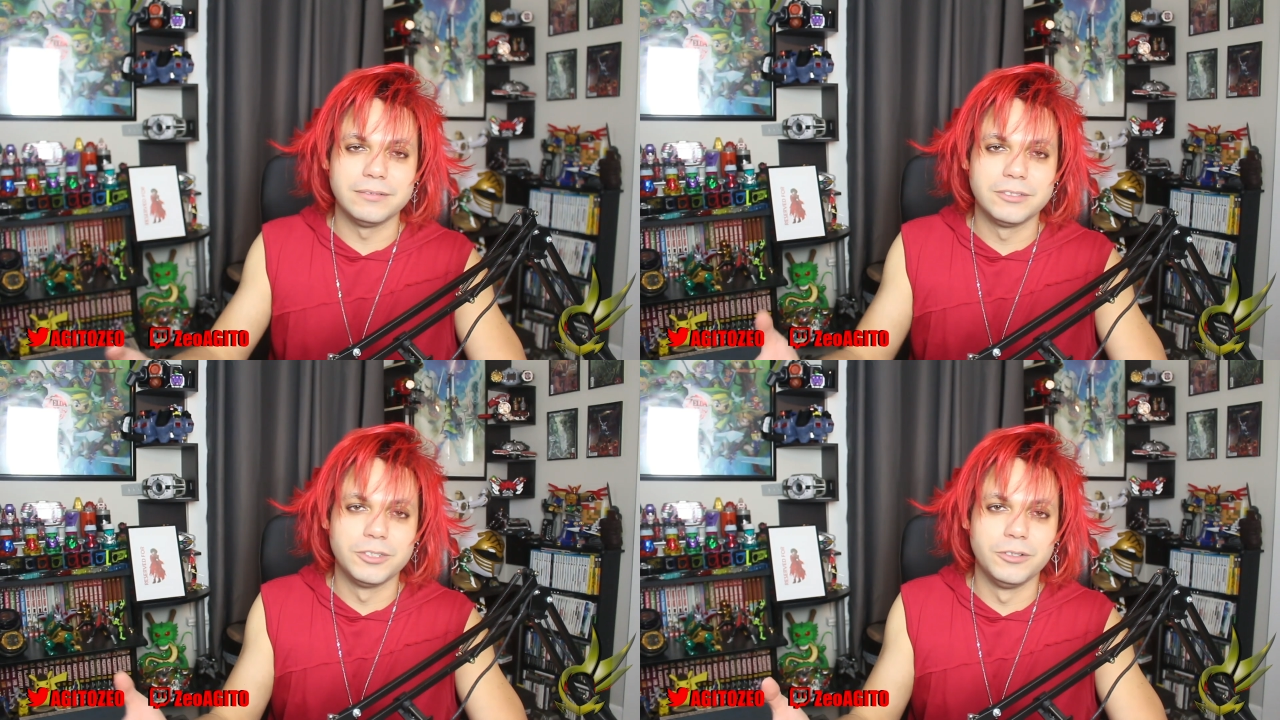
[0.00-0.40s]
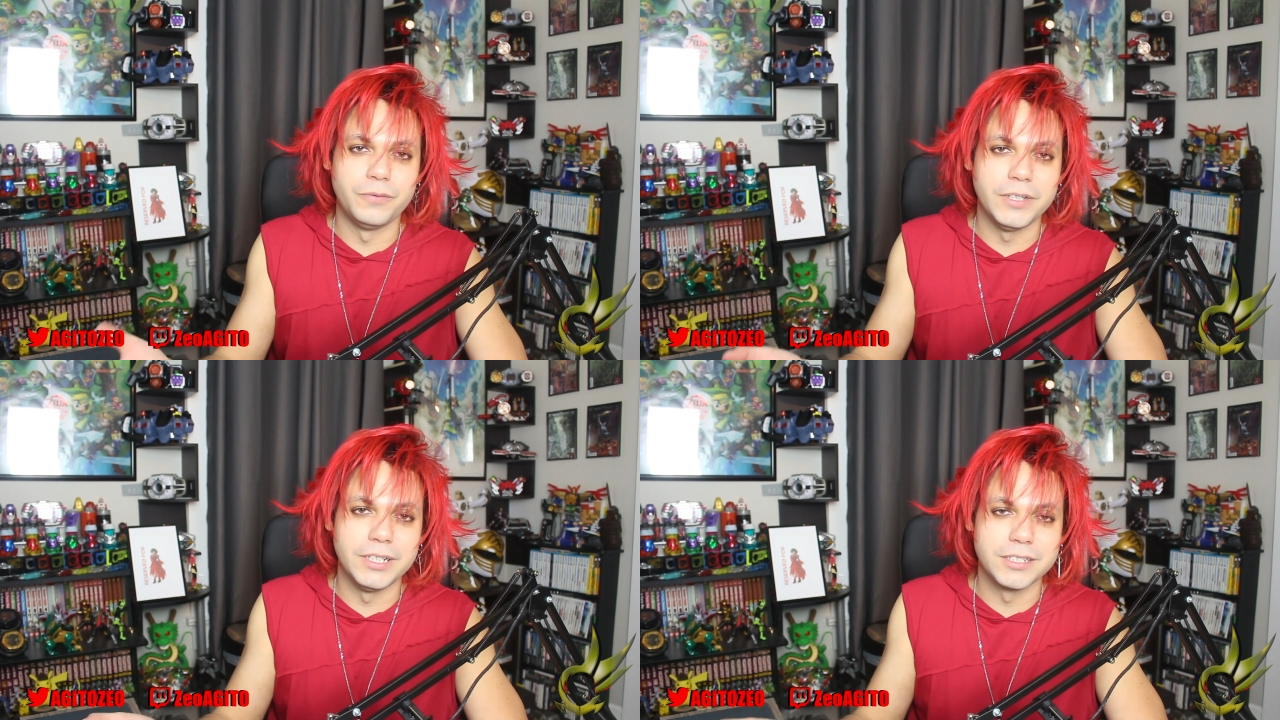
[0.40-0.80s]
to
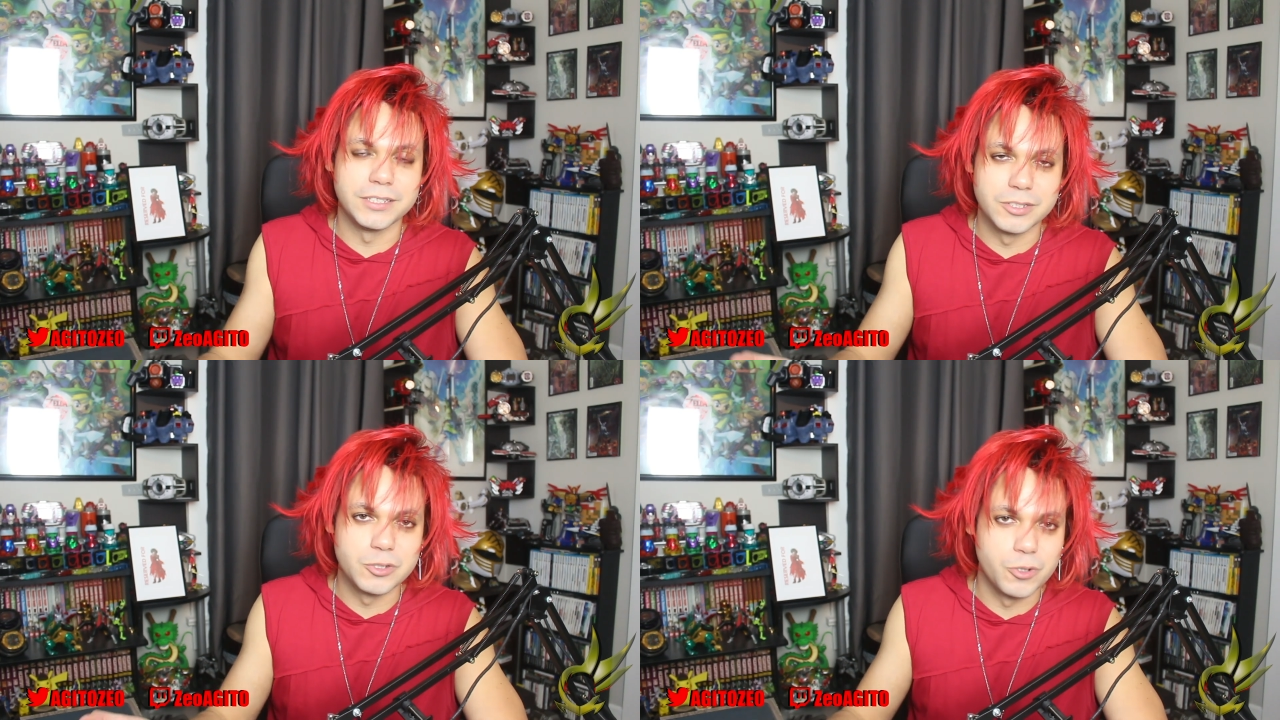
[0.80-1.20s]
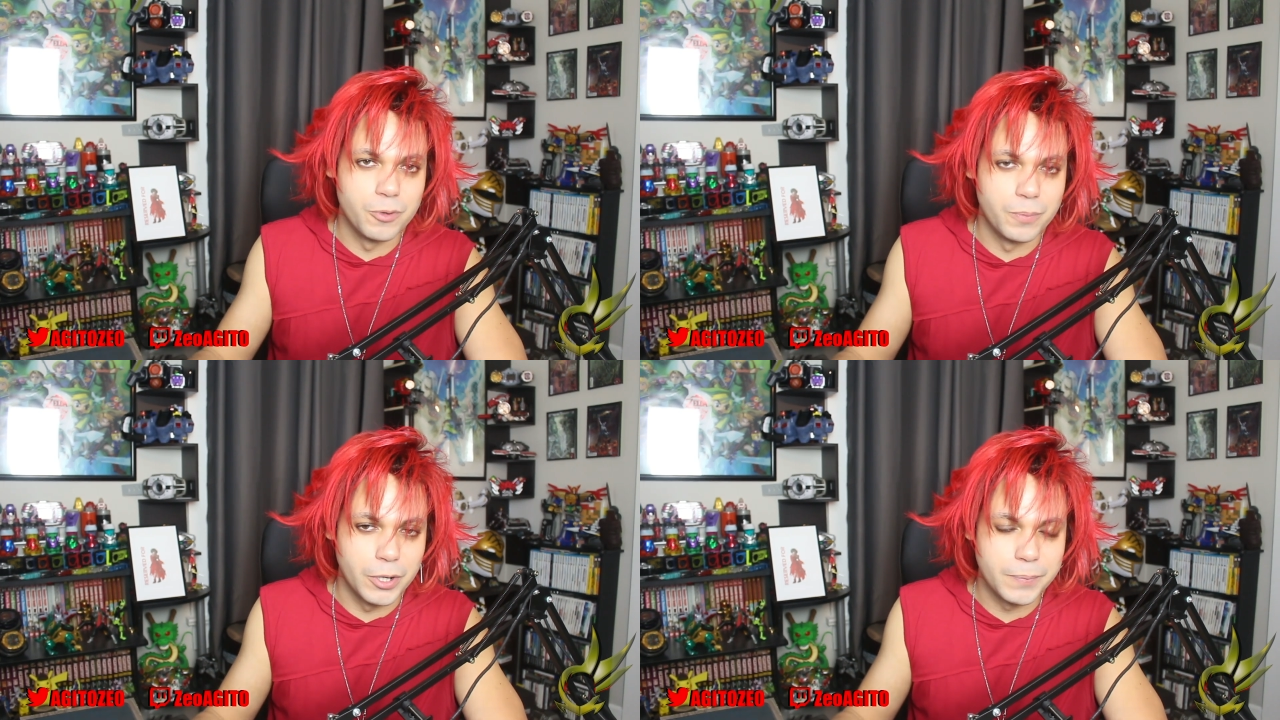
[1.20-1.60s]
Phoenix's
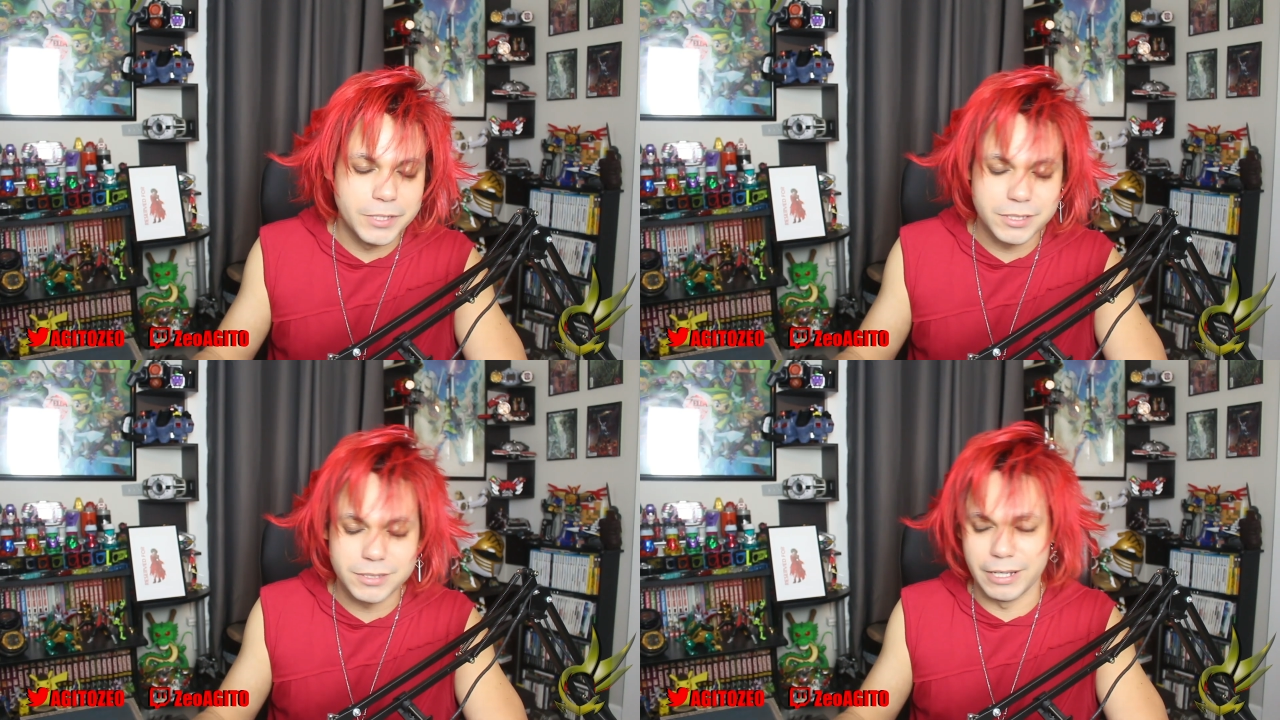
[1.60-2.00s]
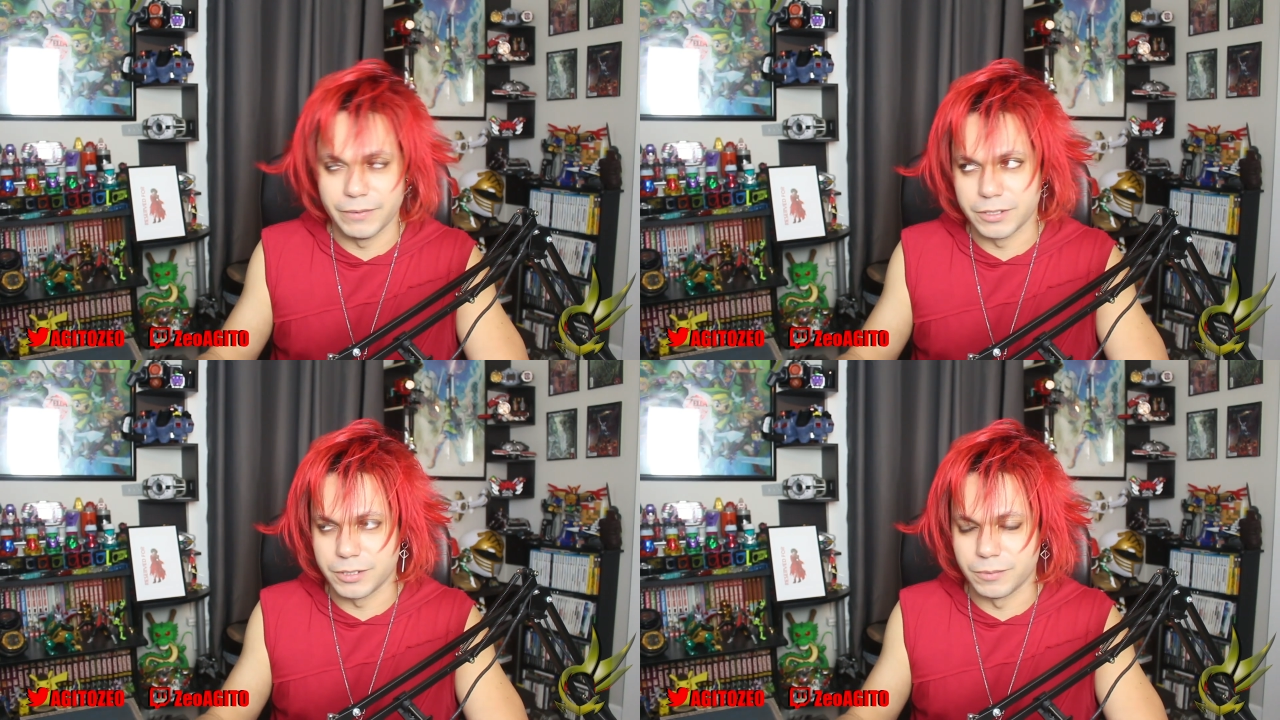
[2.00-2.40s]
true purpose.
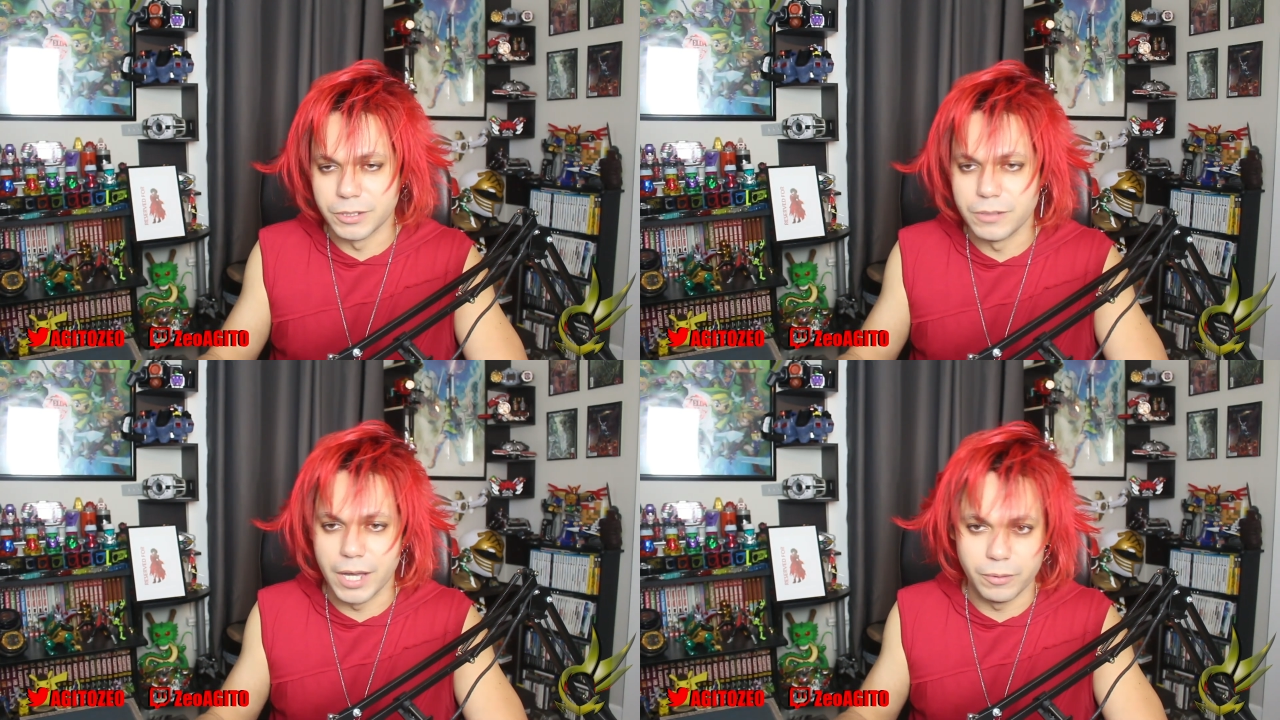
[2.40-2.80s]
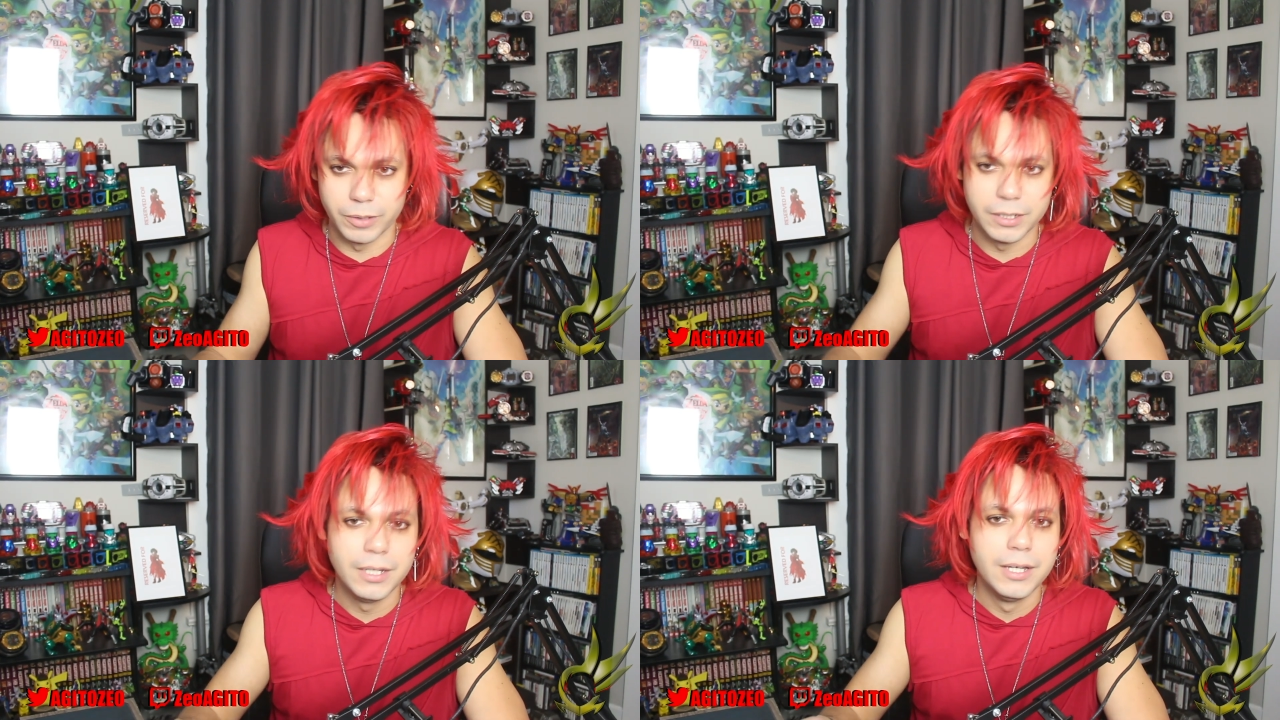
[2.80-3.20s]
Obviously, we knew that one.